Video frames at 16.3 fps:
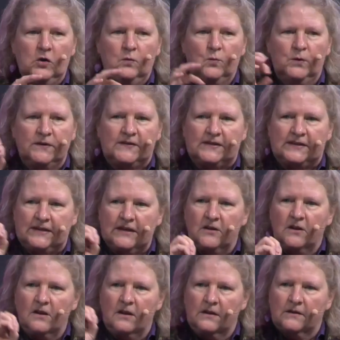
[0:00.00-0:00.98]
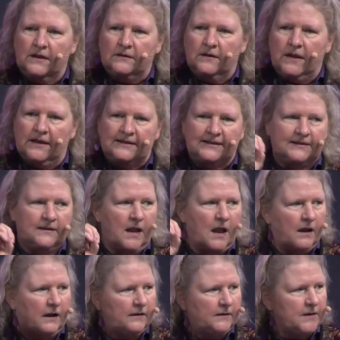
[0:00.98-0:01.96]
was still
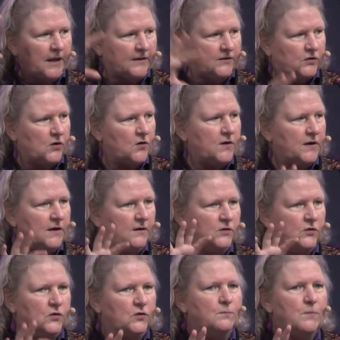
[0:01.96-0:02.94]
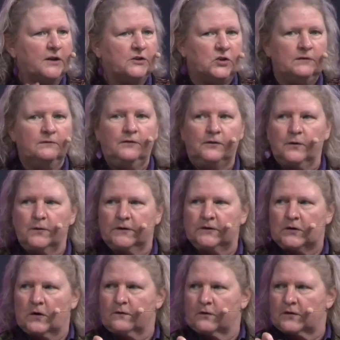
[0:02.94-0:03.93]
exerting too much
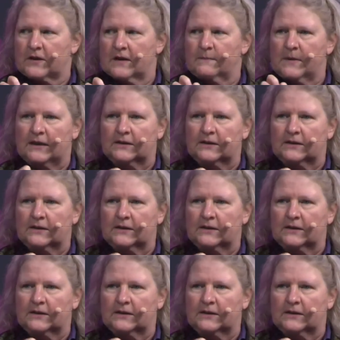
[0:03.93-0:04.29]
influence over them. And